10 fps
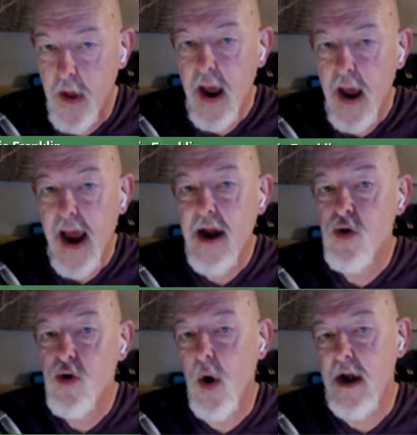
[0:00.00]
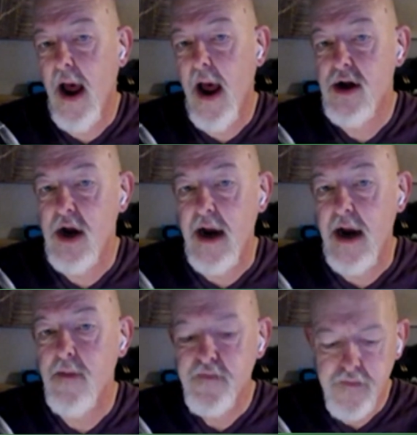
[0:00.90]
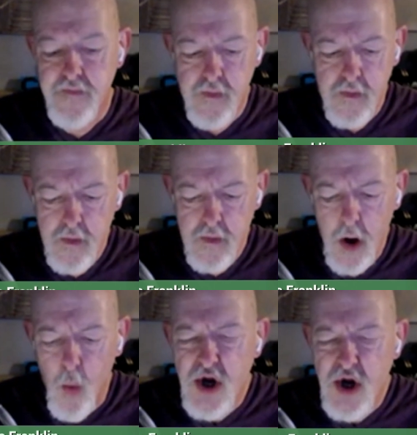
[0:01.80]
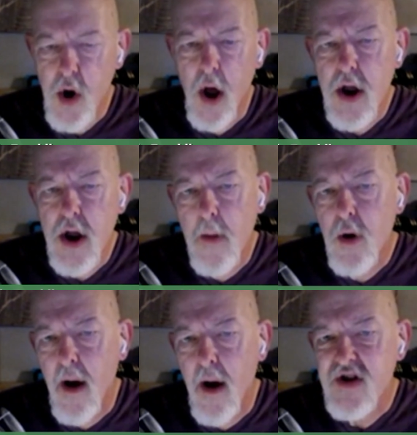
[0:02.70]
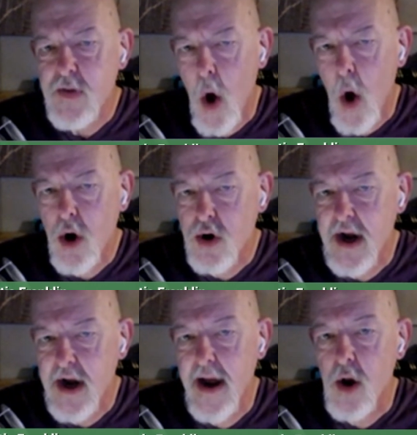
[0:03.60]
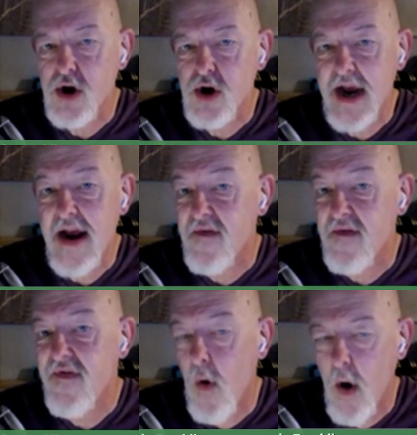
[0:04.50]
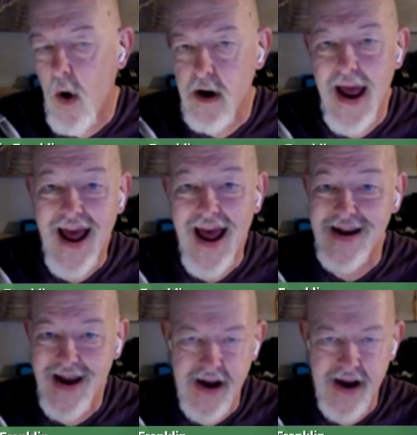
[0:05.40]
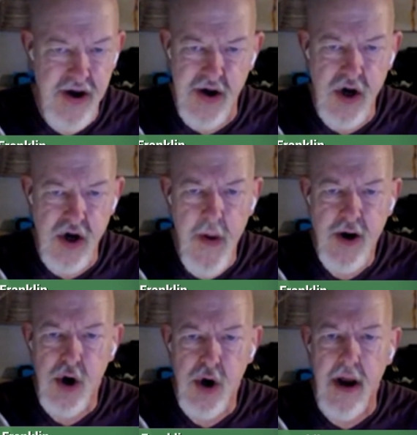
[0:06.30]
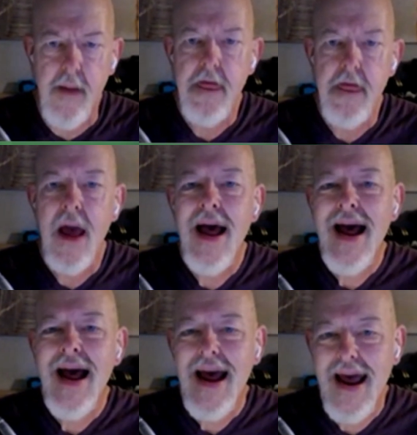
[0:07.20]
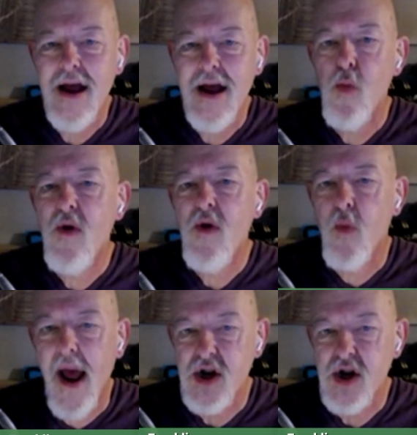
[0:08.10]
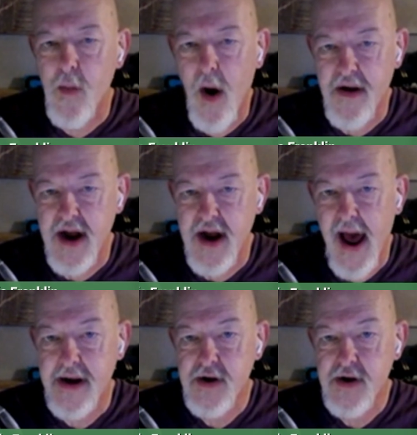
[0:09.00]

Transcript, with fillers: in 2019, we saw a number of smaller towns in Florida and Texas, especially, hit with ransomware attacks